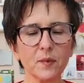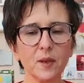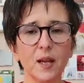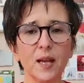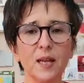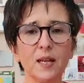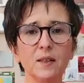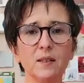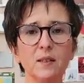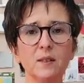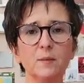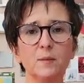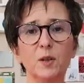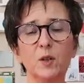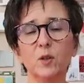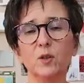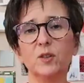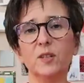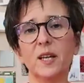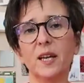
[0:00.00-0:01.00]
And
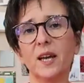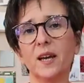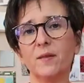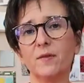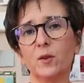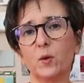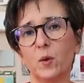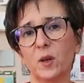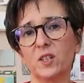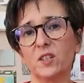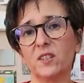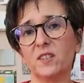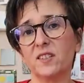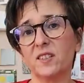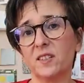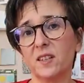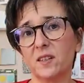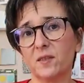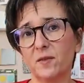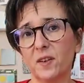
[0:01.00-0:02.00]
because they have the
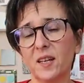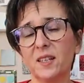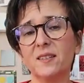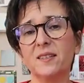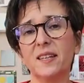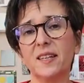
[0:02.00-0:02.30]
questions in advance,